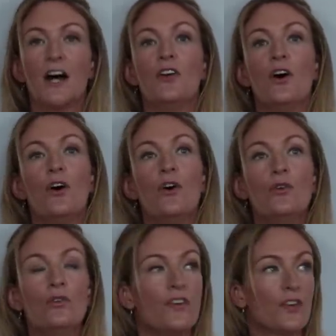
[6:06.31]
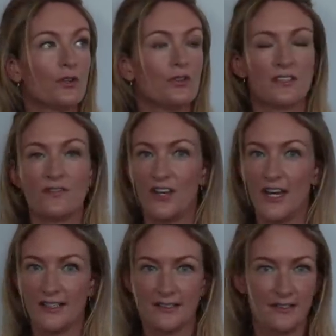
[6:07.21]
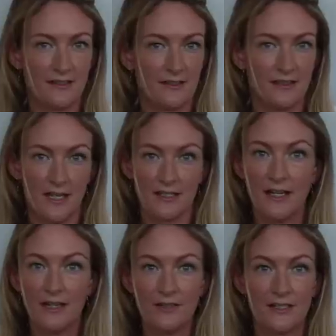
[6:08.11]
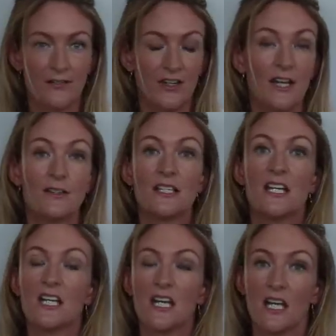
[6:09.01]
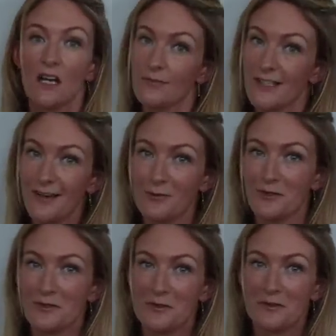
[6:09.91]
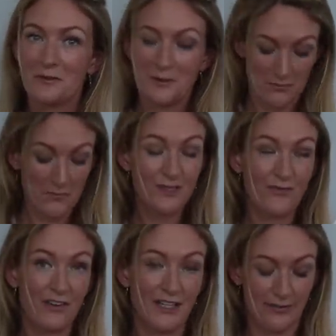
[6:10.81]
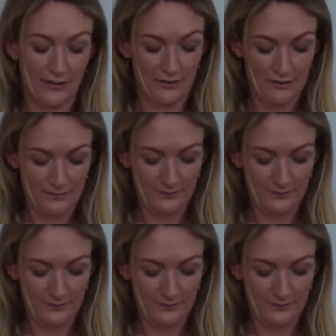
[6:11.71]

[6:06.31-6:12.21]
And over the course of the next 6 hours, 7 hours, it comes out. It's very clever.